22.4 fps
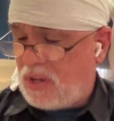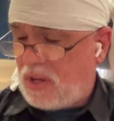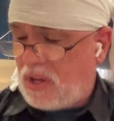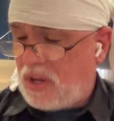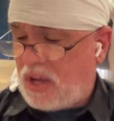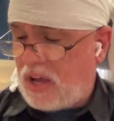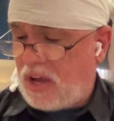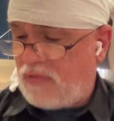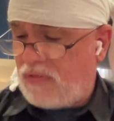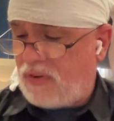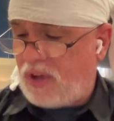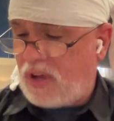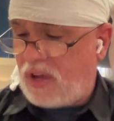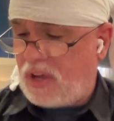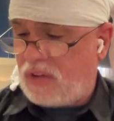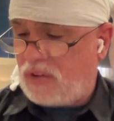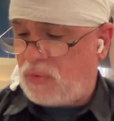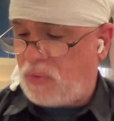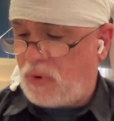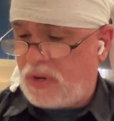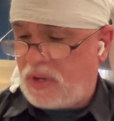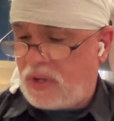have a
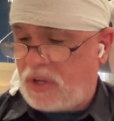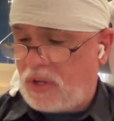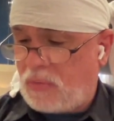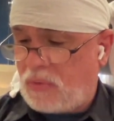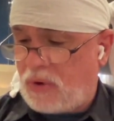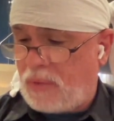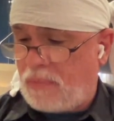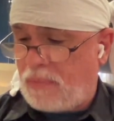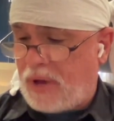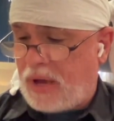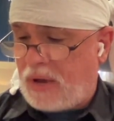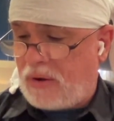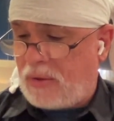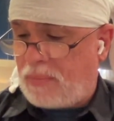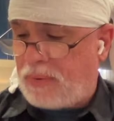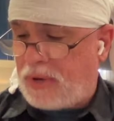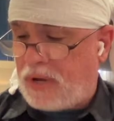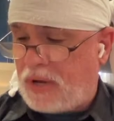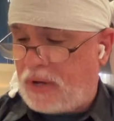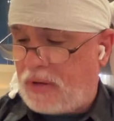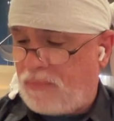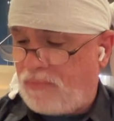20 kilowatt battery
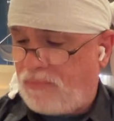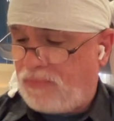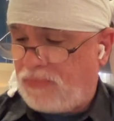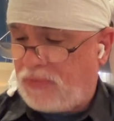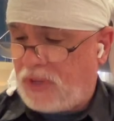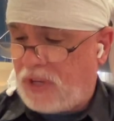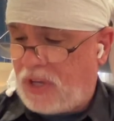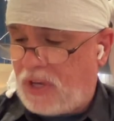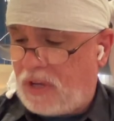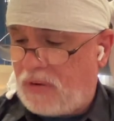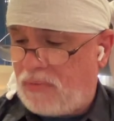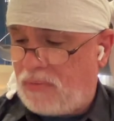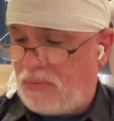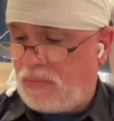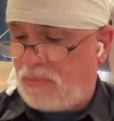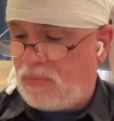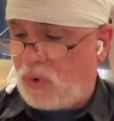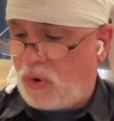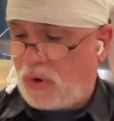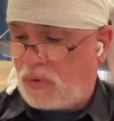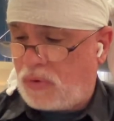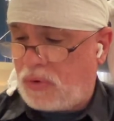pack and
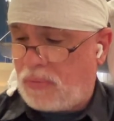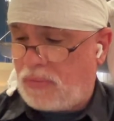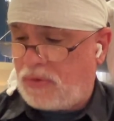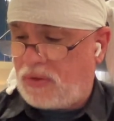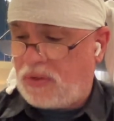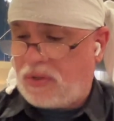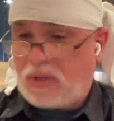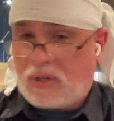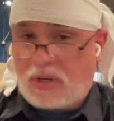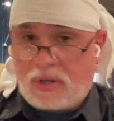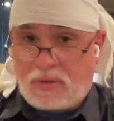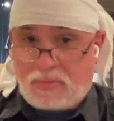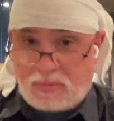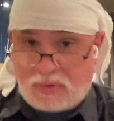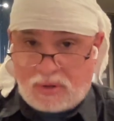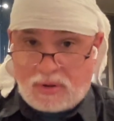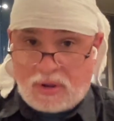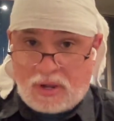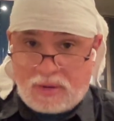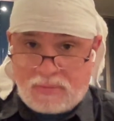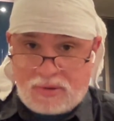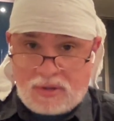more equipment than the
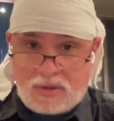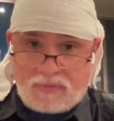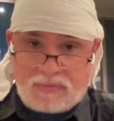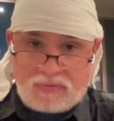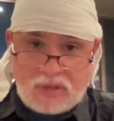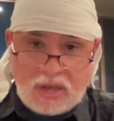i-MiEV.